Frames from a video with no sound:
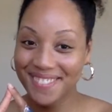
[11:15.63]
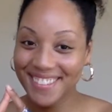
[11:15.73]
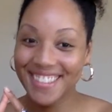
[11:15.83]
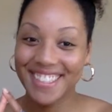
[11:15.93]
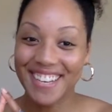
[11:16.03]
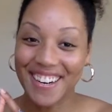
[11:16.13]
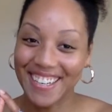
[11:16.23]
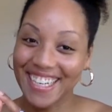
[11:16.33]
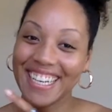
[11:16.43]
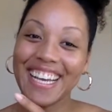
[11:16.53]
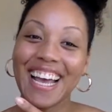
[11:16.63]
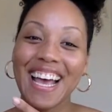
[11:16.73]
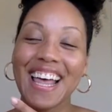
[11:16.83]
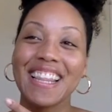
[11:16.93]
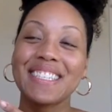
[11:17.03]
Sorry.
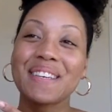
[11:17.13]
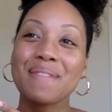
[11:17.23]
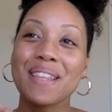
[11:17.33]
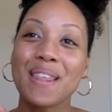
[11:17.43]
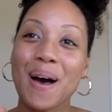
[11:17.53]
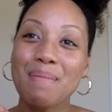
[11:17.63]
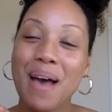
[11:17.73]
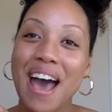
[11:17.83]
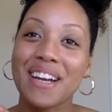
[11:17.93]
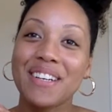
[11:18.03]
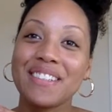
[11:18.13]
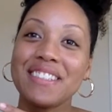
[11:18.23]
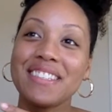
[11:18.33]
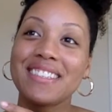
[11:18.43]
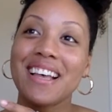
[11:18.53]
This can be thought
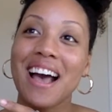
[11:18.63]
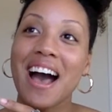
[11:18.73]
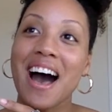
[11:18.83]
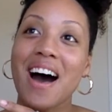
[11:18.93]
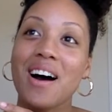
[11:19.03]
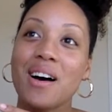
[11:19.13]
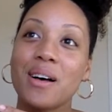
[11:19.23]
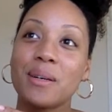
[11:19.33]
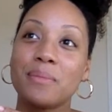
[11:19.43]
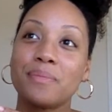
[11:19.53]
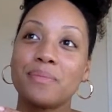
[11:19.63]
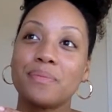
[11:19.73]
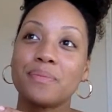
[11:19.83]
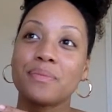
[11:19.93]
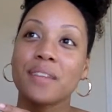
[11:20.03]
patterns.
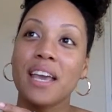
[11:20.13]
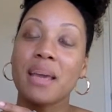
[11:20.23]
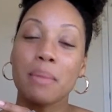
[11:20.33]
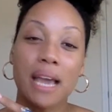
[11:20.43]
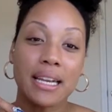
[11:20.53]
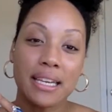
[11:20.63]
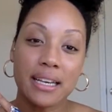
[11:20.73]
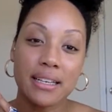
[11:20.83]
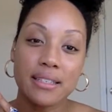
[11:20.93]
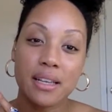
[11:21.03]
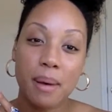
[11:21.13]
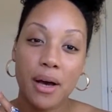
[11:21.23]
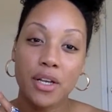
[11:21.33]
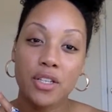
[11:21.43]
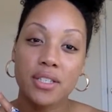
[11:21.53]
It can be ideas
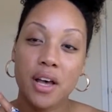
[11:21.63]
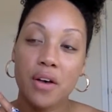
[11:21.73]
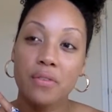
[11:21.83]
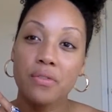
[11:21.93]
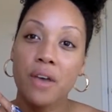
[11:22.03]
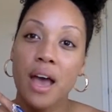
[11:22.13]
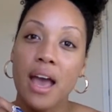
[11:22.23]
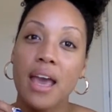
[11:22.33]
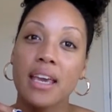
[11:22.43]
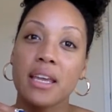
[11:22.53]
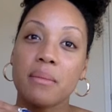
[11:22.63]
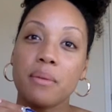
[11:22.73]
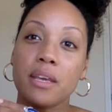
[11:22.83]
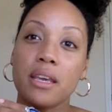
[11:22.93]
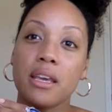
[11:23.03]
about yourself. It can
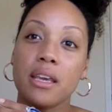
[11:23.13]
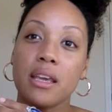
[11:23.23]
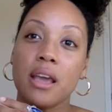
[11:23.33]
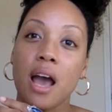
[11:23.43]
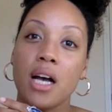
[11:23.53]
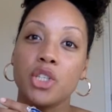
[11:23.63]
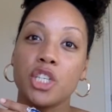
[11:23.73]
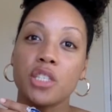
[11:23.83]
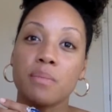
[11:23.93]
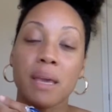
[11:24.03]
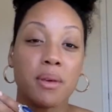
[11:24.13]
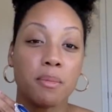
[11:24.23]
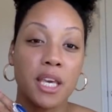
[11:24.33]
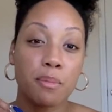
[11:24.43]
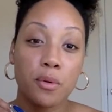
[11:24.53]
be just maybe
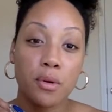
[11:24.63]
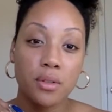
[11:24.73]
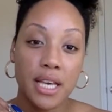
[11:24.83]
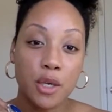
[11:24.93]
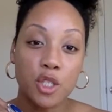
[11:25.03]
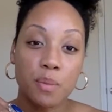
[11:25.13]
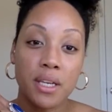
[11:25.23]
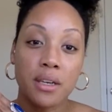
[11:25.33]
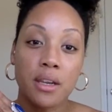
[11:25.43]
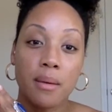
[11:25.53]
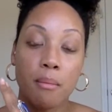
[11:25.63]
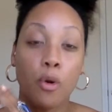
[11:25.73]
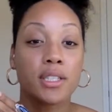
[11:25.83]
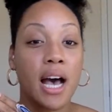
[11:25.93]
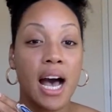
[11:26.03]
people that you spend
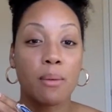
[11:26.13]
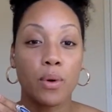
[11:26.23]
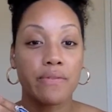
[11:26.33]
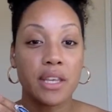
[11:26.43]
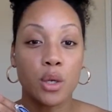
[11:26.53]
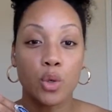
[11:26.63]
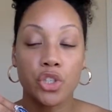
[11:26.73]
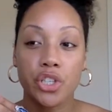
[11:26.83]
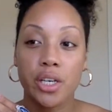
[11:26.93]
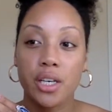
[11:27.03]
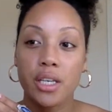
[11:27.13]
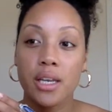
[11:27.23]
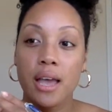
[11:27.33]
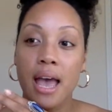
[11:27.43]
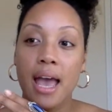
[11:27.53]
more time with than you should.
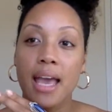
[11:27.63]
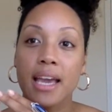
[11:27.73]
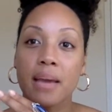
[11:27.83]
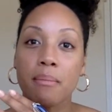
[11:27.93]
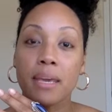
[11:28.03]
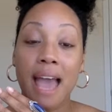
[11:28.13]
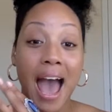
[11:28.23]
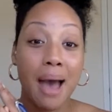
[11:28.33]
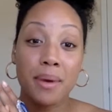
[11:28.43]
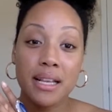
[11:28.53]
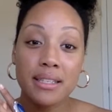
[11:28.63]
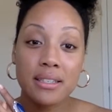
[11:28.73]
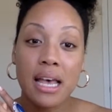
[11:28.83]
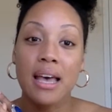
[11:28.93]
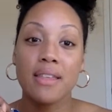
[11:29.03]
It can be
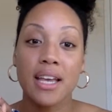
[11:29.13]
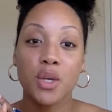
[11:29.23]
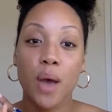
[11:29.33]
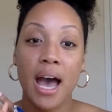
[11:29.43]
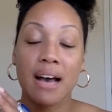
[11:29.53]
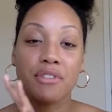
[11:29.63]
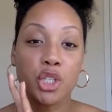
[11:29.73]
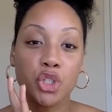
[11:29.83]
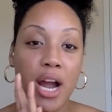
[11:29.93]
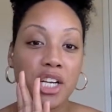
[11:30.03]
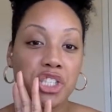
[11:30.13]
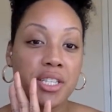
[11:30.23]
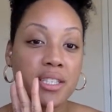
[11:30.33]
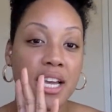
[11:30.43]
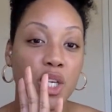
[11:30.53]
habits that you have,
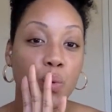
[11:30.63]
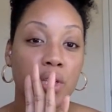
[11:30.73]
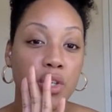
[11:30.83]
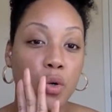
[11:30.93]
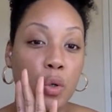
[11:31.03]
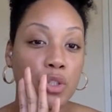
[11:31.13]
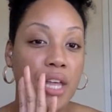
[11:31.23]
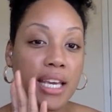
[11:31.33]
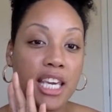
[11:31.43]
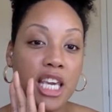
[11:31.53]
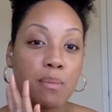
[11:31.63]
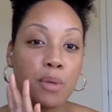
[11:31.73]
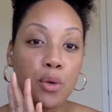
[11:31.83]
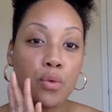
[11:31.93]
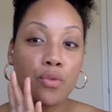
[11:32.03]
distractions that you indulge that keep
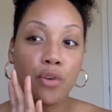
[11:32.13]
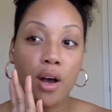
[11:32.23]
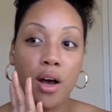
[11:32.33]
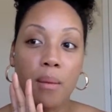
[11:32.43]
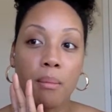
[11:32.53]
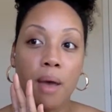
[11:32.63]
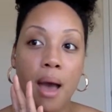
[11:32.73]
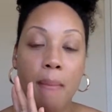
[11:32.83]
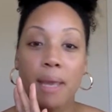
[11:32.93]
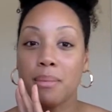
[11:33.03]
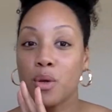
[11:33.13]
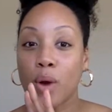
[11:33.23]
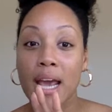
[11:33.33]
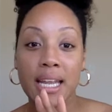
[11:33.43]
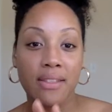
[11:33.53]
you from maybe
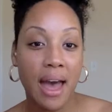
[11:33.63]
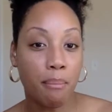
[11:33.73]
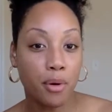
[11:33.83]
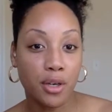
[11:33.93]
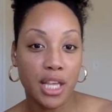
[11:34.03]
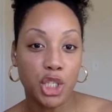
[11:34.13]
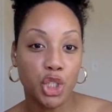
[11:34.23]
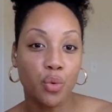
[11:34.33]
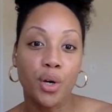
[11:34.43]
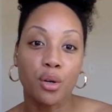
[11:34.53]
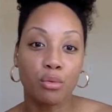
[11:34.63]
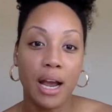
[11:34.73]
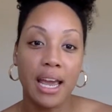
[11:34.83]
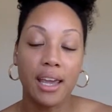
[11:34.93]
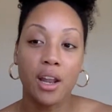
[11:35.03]
writing that book that you want to
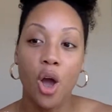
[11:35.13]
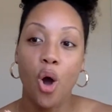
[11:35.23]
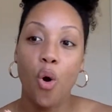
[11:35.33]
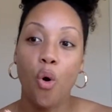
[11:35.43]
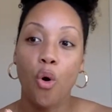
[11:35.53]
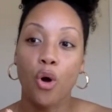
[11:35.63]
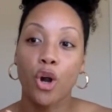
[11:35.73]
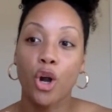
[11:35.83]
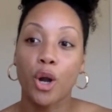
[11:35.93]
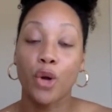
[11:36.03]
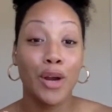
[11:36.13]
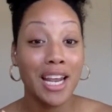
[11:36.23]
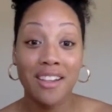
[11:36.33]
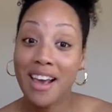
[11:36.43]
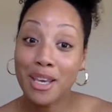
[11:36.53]
write or
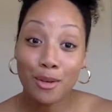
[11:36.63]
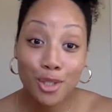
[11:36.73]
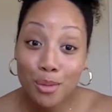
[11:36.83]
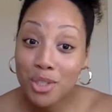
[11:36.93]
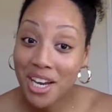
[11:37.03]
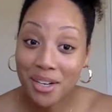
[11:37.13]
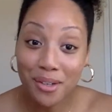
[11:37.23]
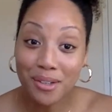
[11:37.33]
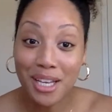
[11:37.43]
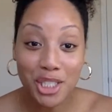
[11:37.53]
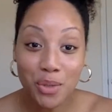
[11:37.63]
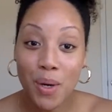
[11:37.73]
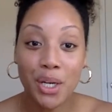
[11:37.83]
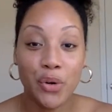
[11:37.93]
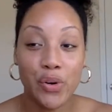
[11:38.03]
creating that YouTube channel that you
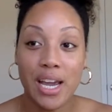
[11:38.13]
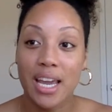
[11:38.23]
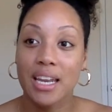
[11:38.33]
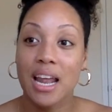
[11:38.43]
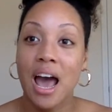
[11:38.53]
want to create.